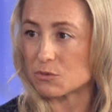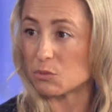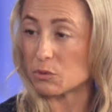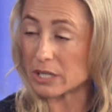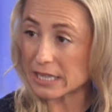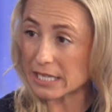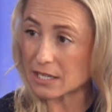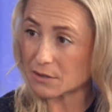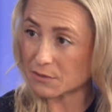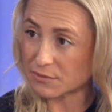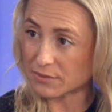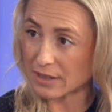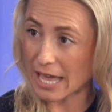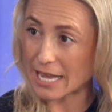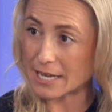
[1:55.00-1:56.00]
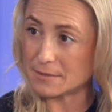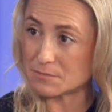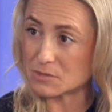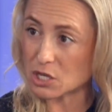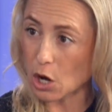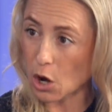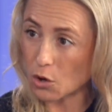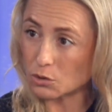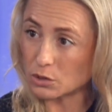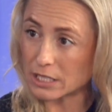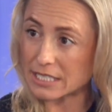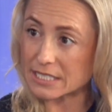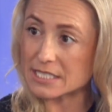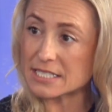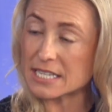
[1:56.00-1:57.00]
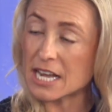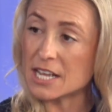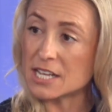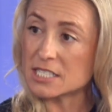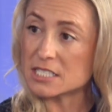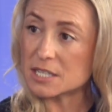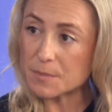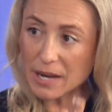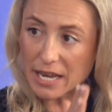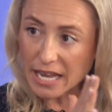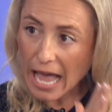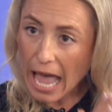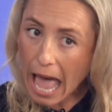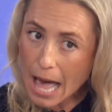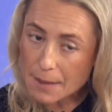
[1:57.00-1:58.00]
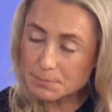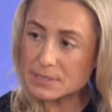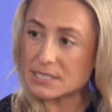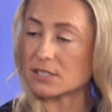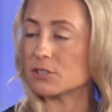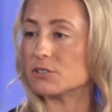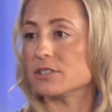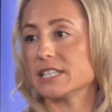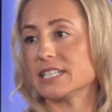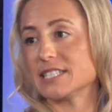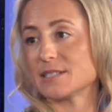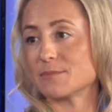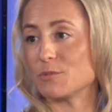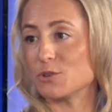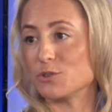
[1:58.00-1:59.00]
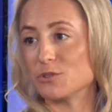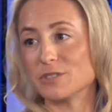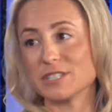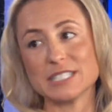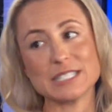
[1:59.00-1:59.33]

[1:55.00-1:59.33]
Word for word: really inflamed colons to being absolutely smooth